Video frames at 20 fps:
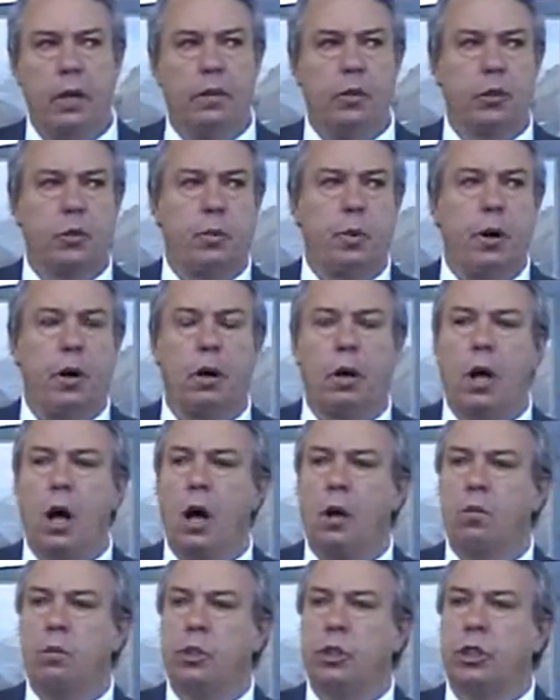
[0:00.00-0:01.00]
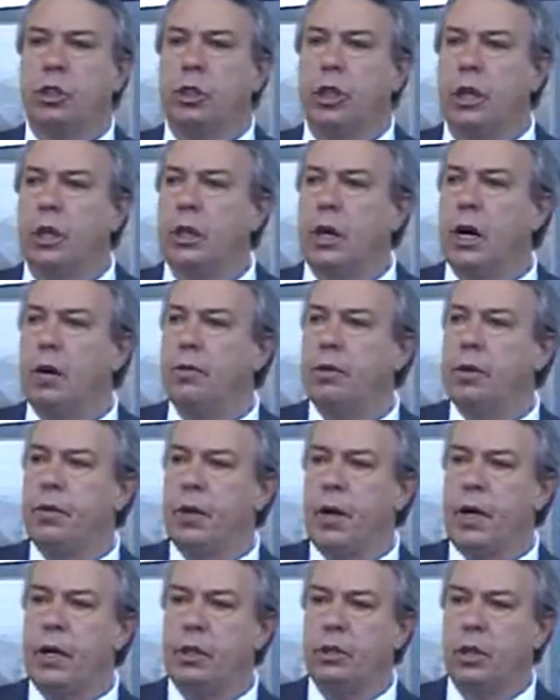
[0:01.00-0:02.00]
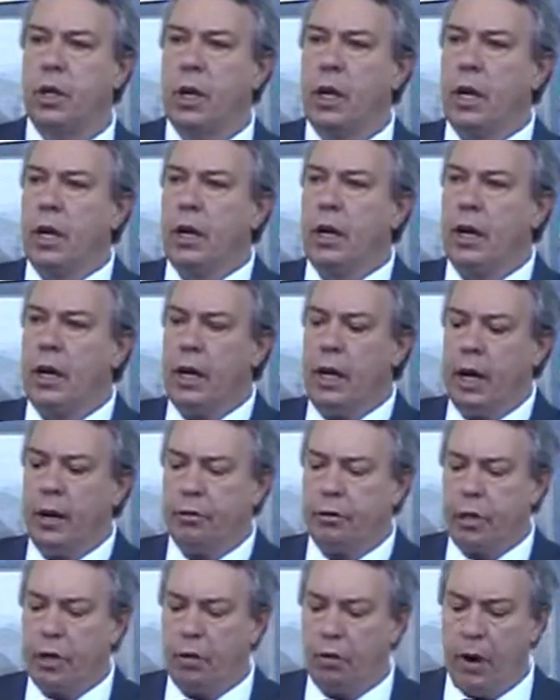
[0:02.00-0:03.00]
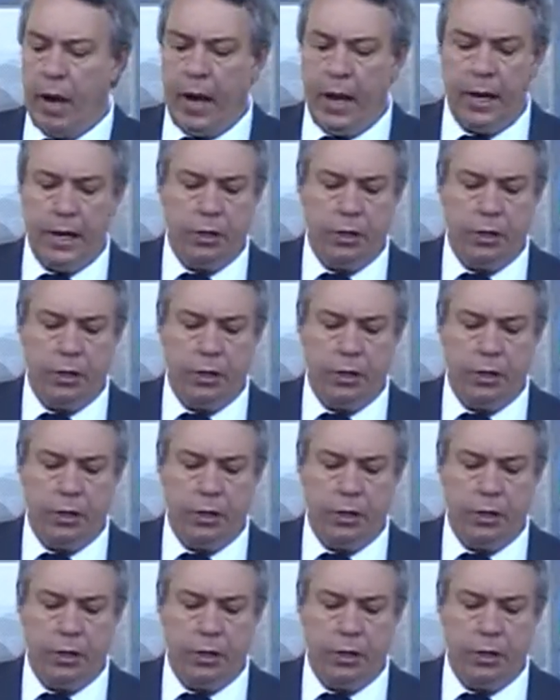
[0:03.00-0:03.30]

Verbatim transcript: The Spirit of God was just uncovering things left and right.